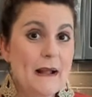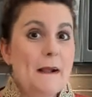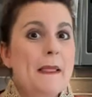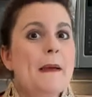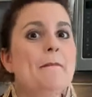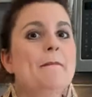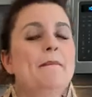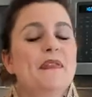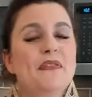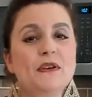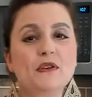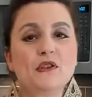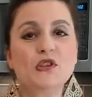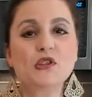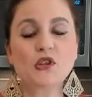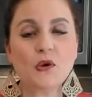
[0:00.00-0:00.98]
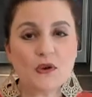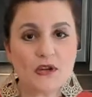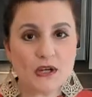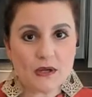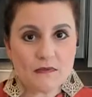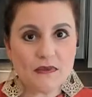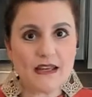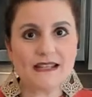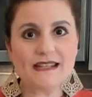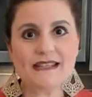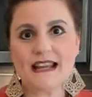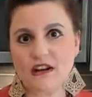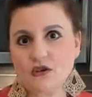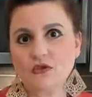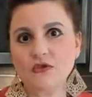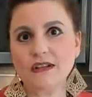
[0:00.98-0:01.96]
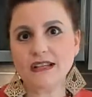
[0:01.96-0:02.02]
But there's sodium that
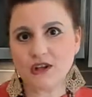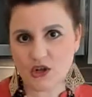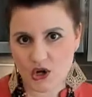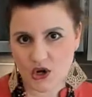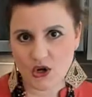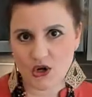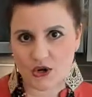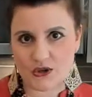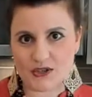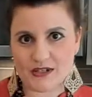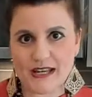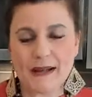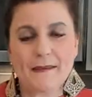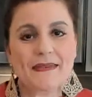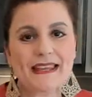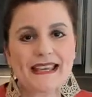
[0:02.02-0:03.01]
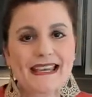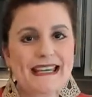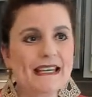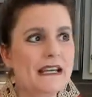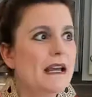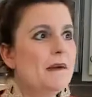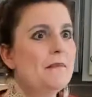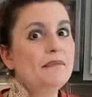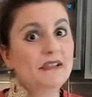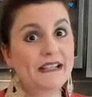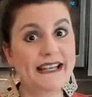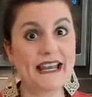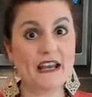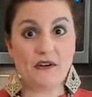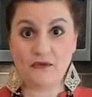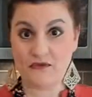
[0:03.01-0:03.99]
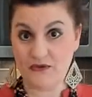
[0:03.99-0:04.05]
naturally occurs in plant
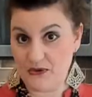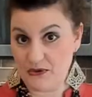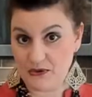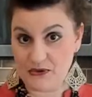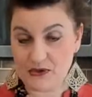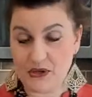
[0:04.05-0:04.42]
foods.